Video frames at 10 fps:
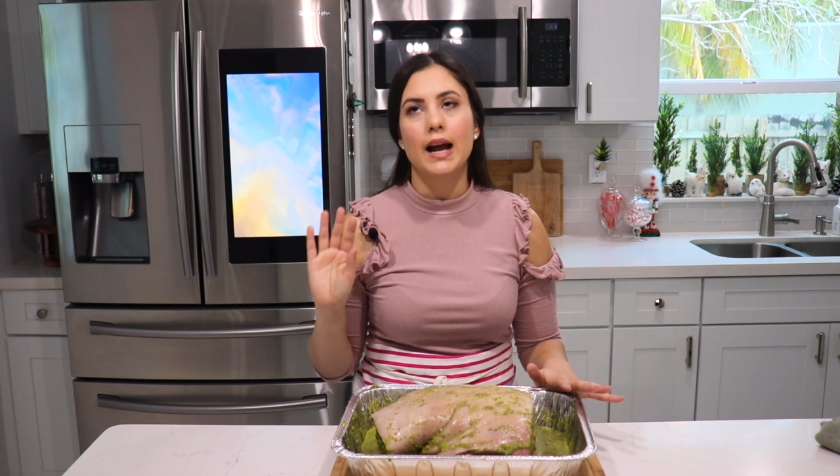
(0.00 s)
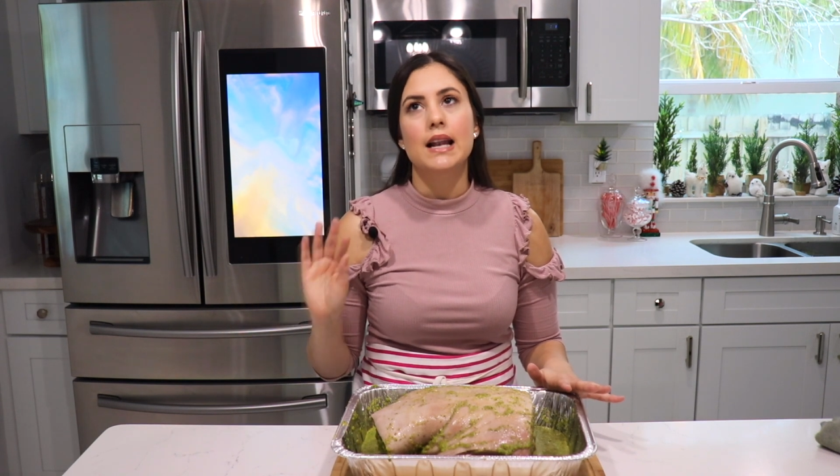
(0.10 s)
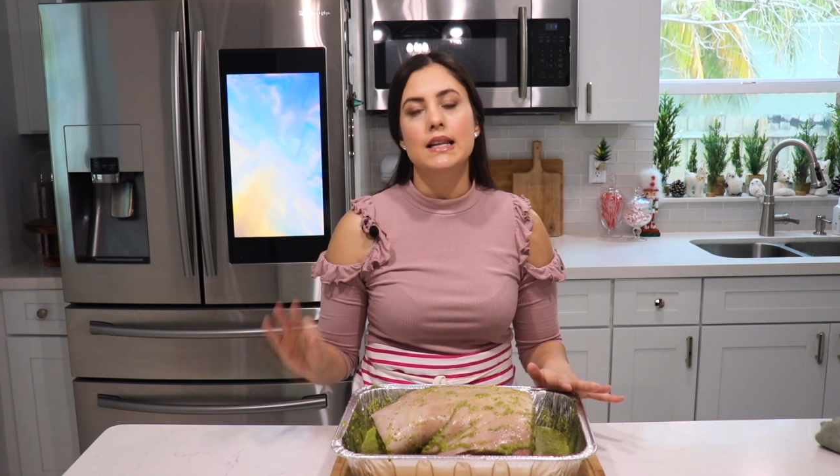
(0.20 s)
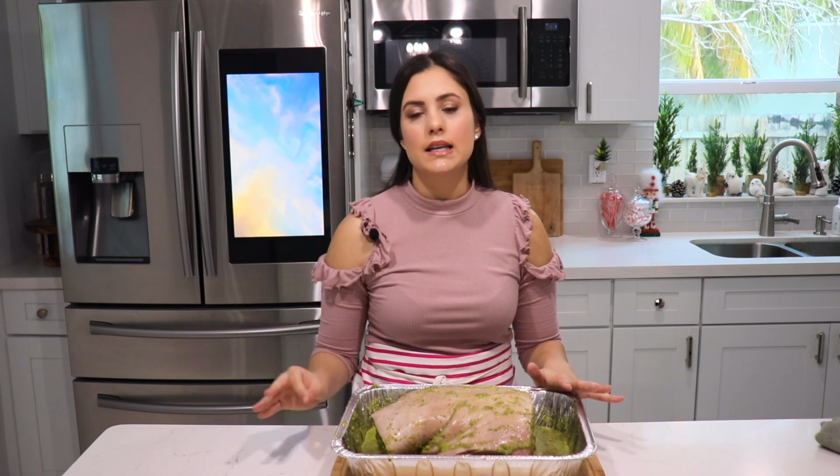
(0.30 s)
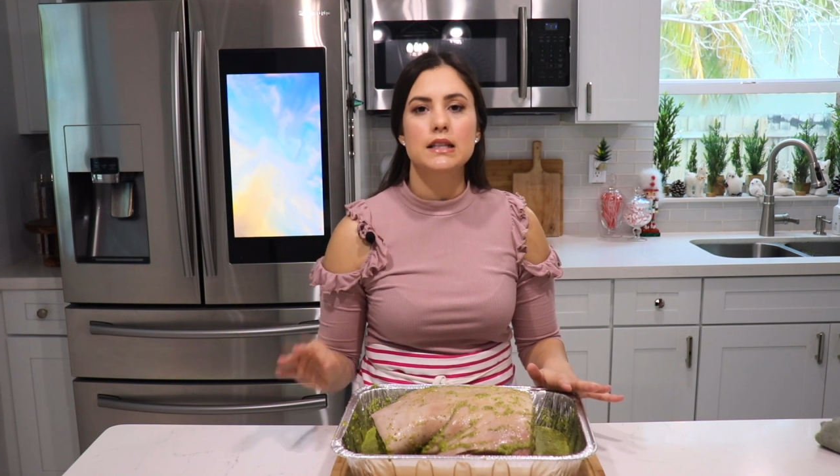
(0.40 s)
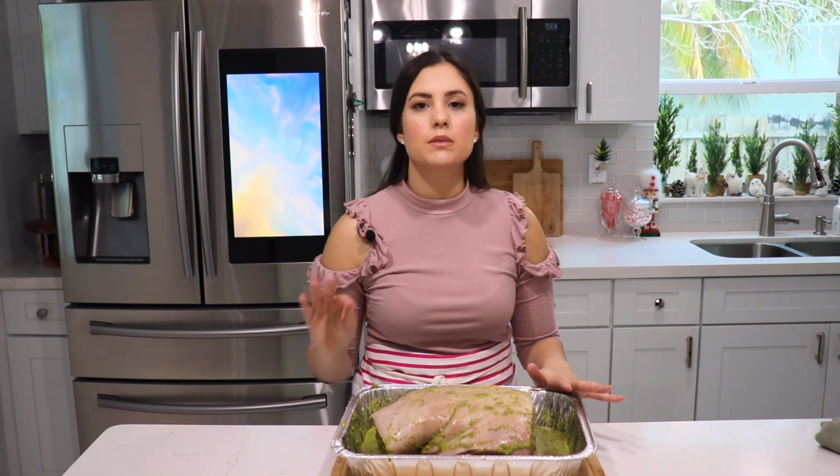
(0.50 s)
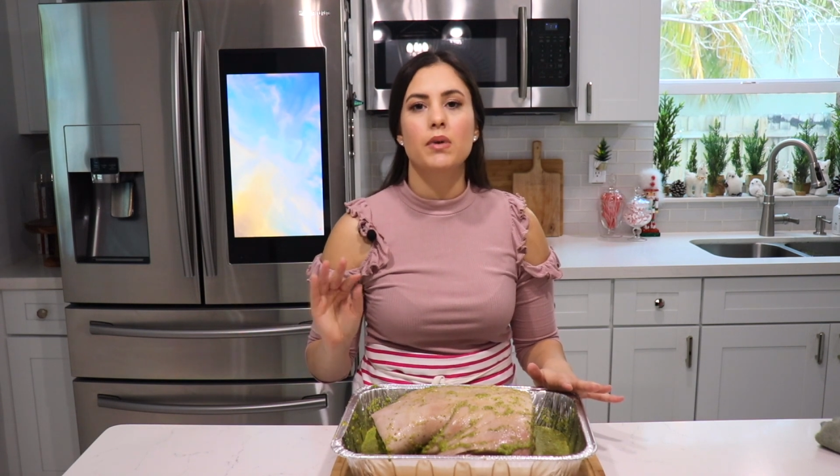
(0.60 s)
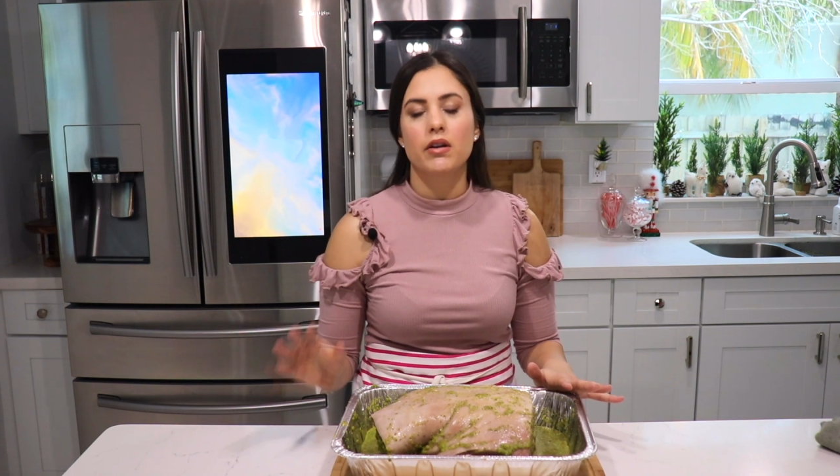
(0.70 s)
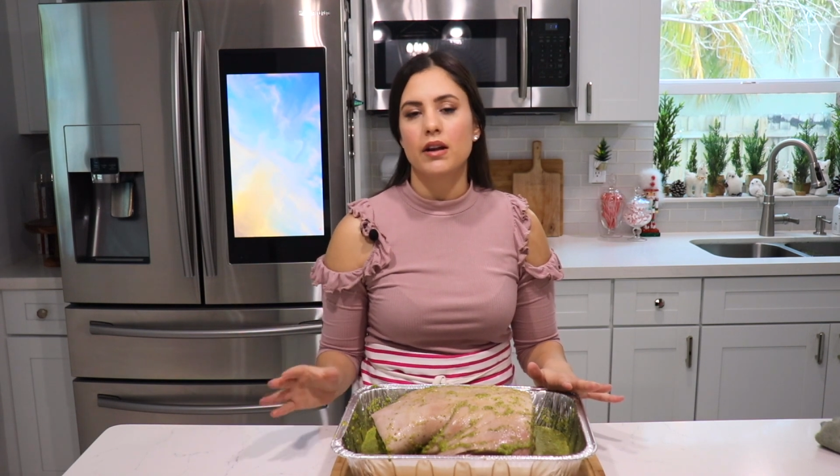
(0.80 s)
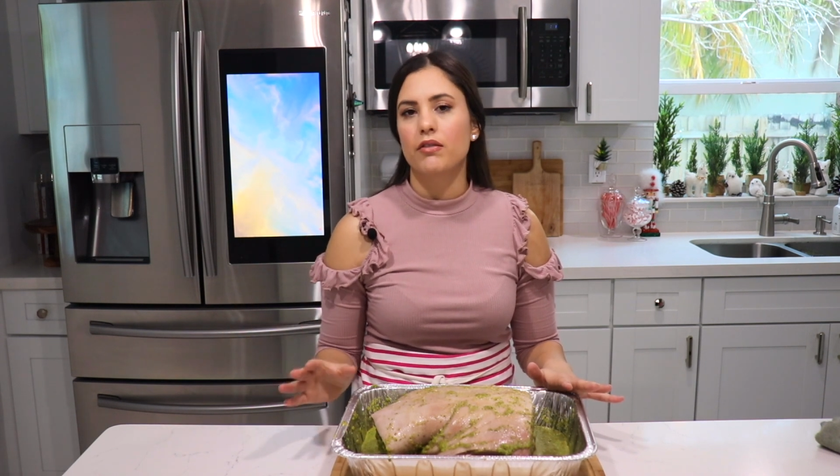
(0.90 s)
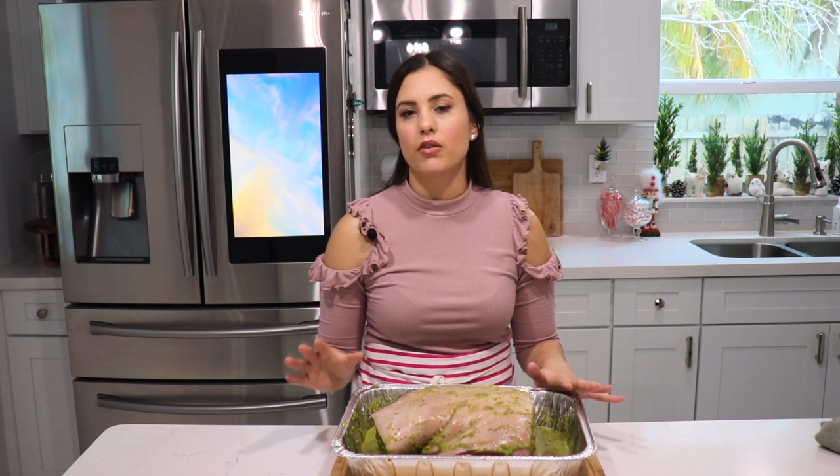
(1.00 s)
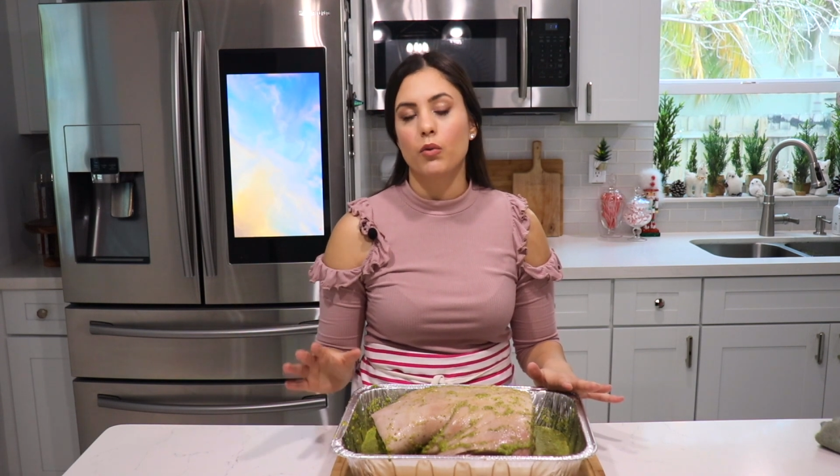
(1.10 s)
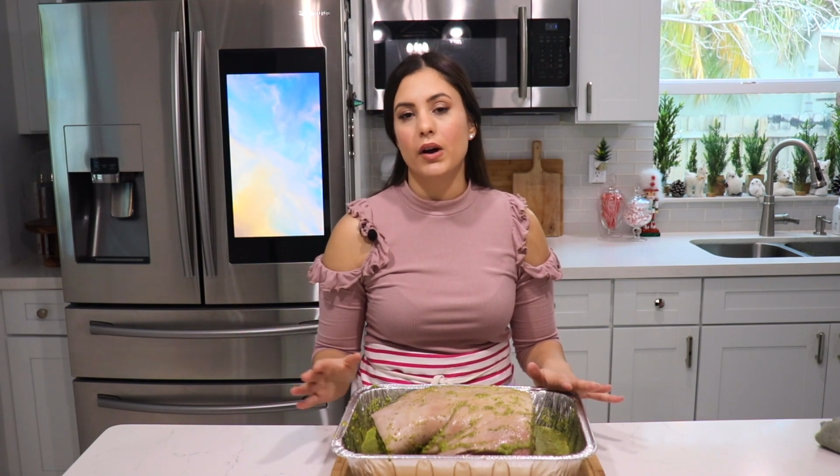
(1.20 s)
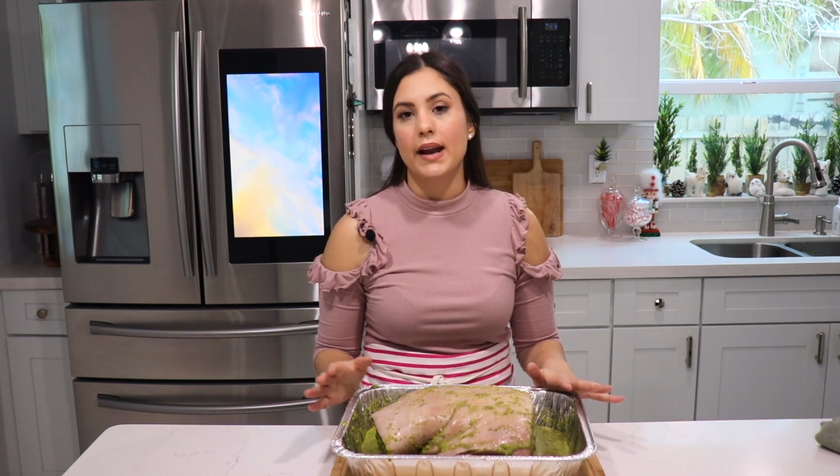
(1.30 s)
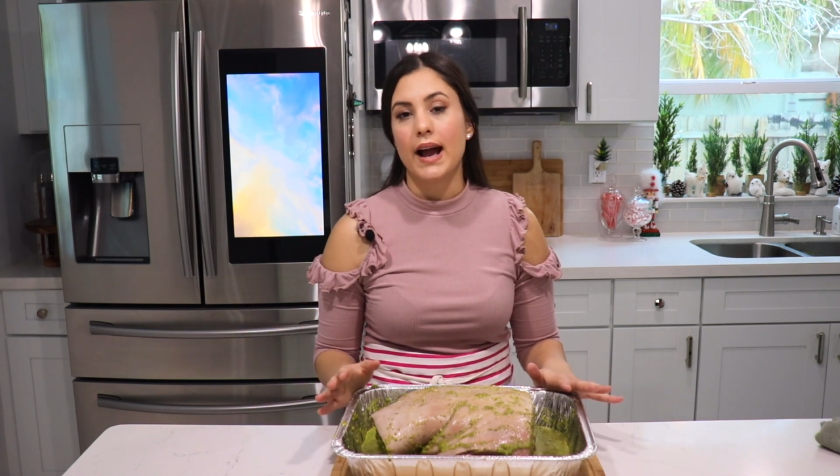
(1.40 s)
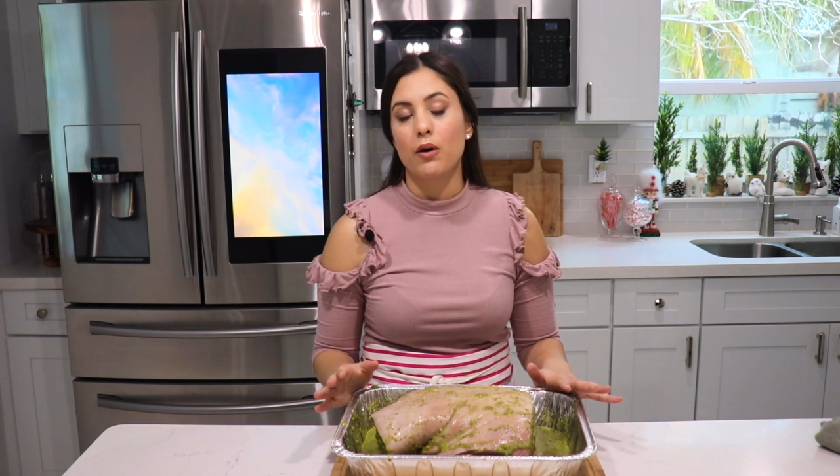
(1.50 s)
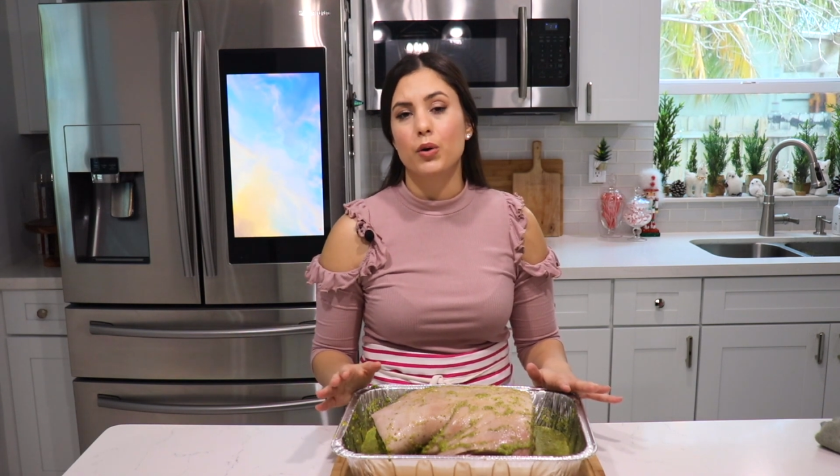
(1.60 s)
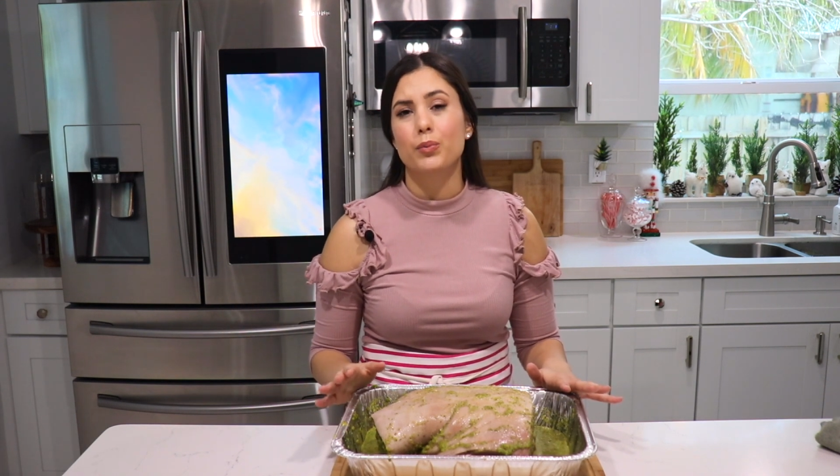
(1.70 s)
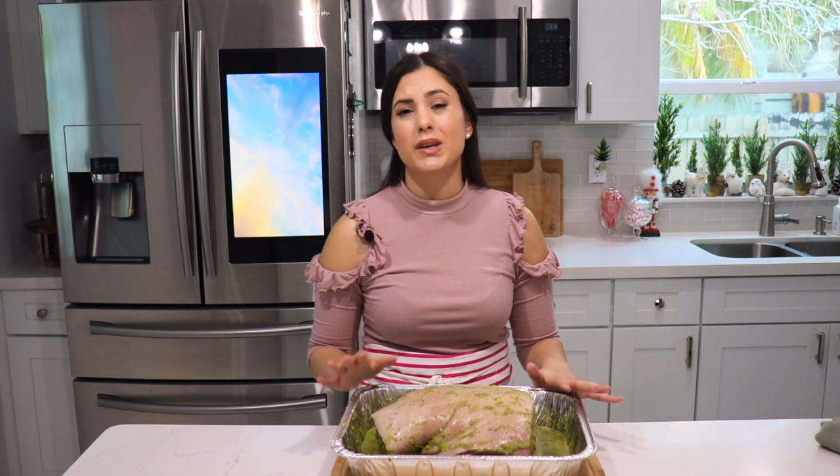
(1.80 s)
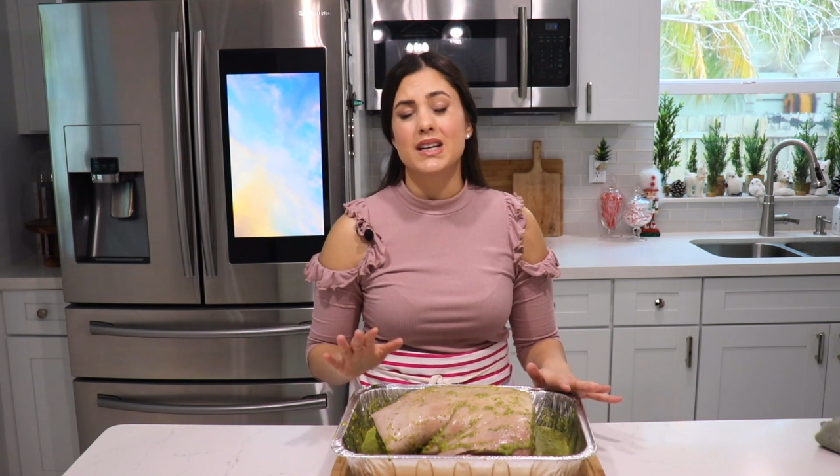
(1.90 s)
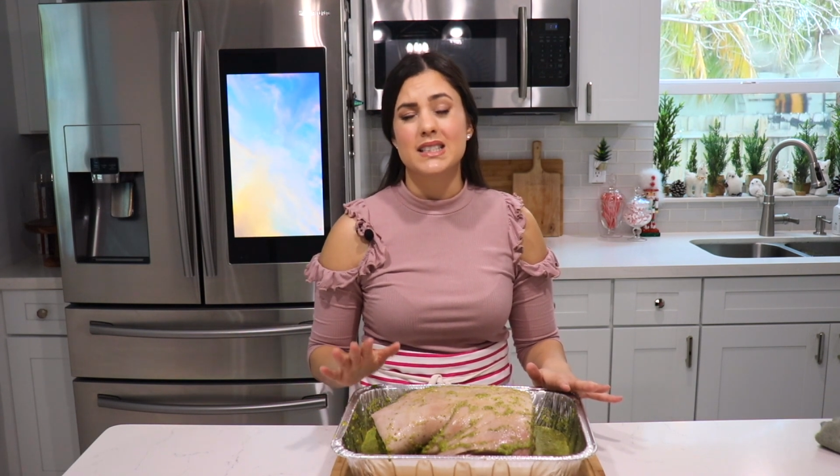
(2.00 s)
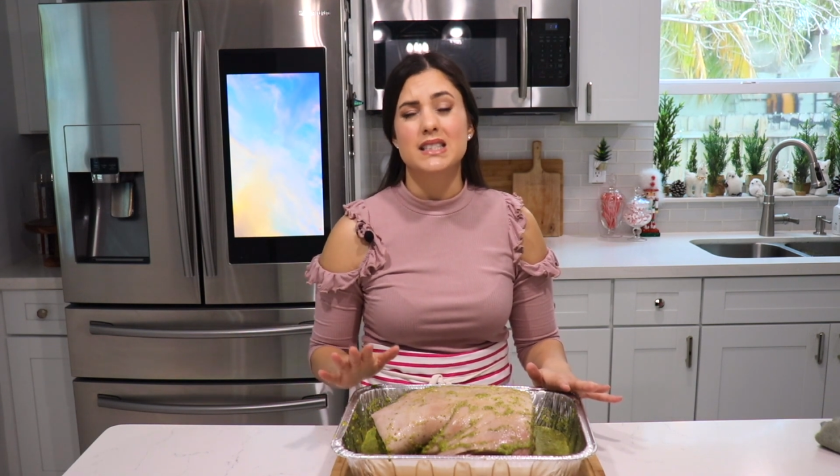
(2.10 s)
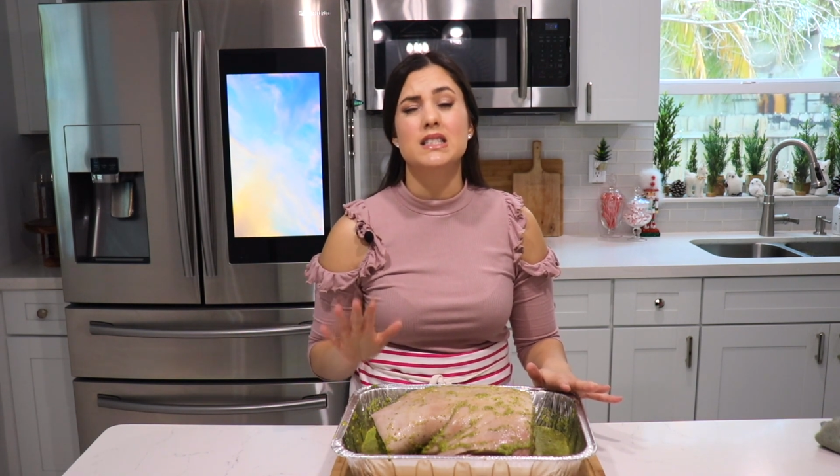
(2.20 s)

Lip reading: at least marinate for 1 hour because